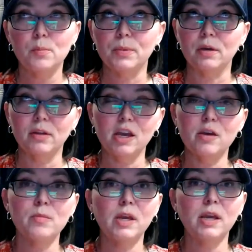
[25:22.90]

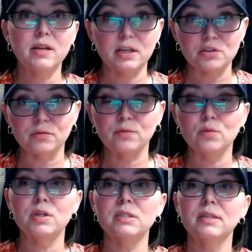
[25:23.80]
BLM land, national
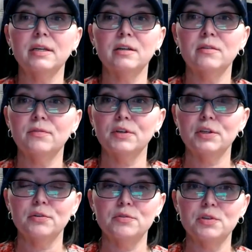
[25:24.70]
forest land for
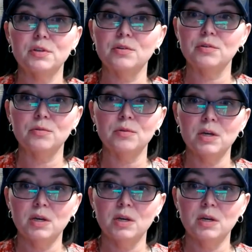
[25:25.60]
you to,